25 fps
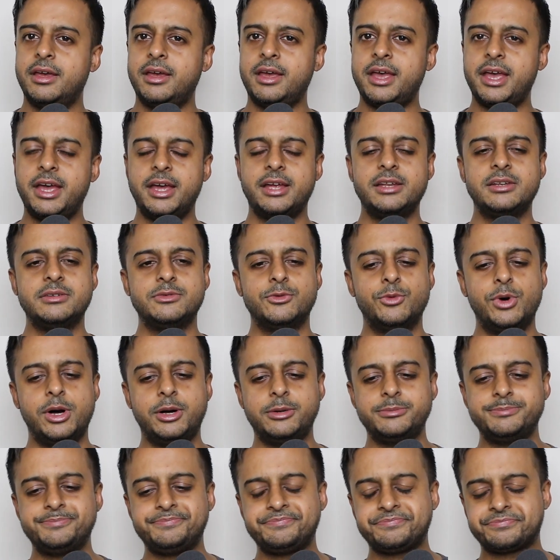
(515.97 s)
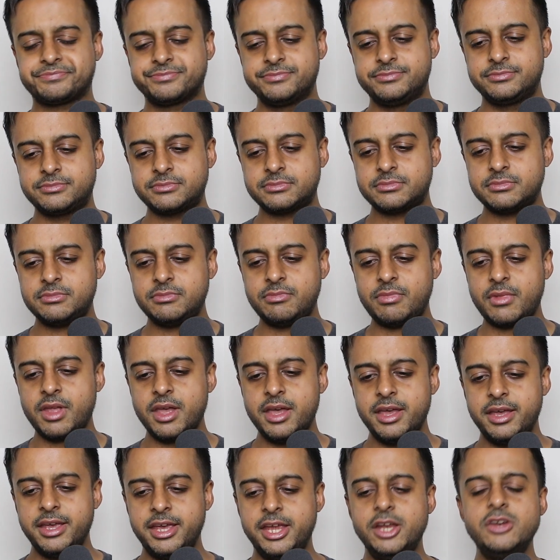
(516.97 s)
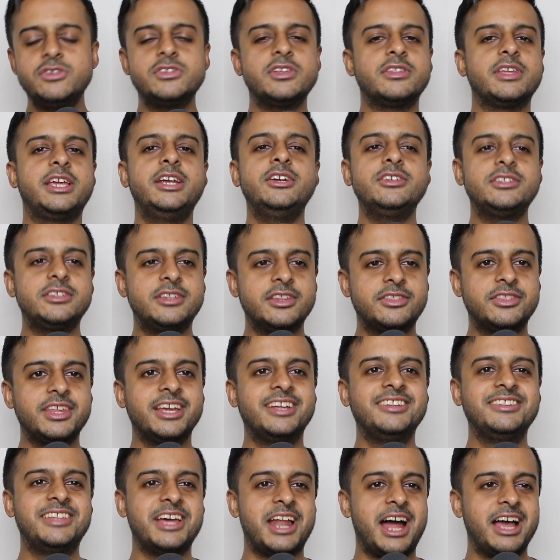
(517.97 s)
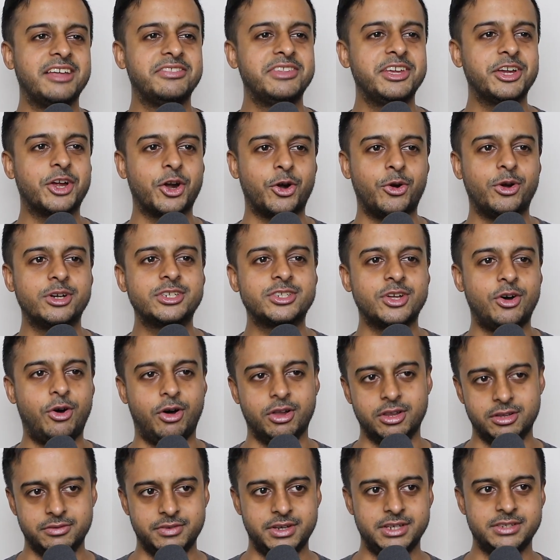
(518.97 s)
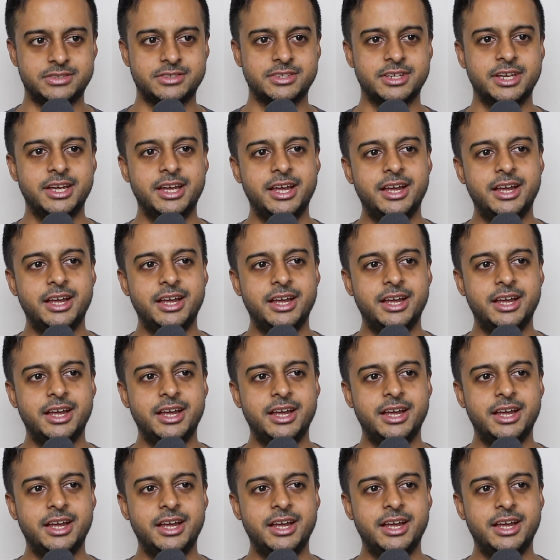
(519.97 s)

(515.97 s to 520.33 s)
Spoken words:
And well, here's the thing that I think irked all of us.